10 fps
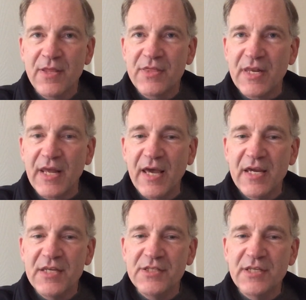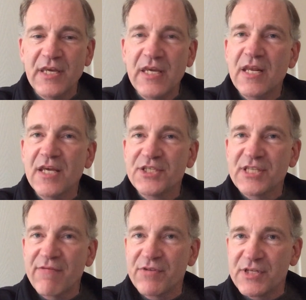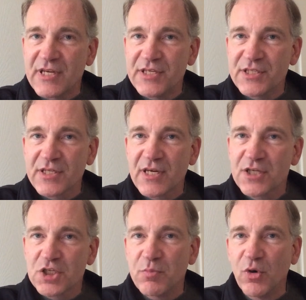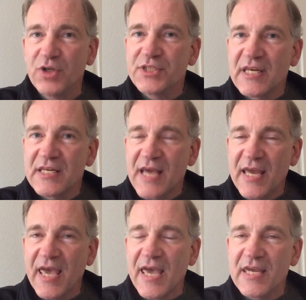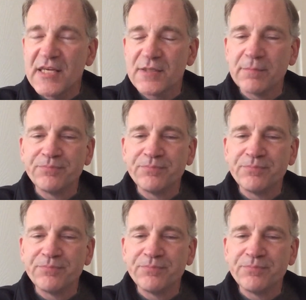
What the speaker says: the 1970s sporting decade.